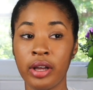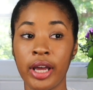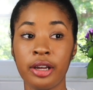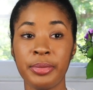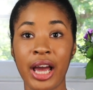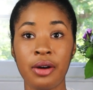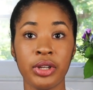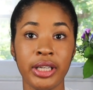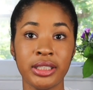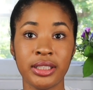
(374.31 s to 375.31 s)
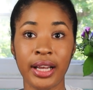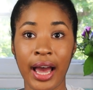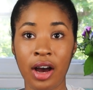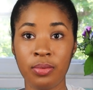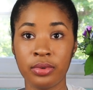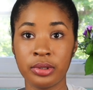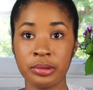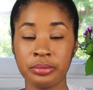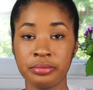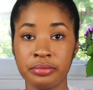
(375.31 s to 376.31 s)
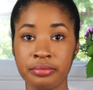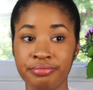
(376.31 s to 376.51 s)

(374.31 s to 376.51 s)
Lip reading: I released an album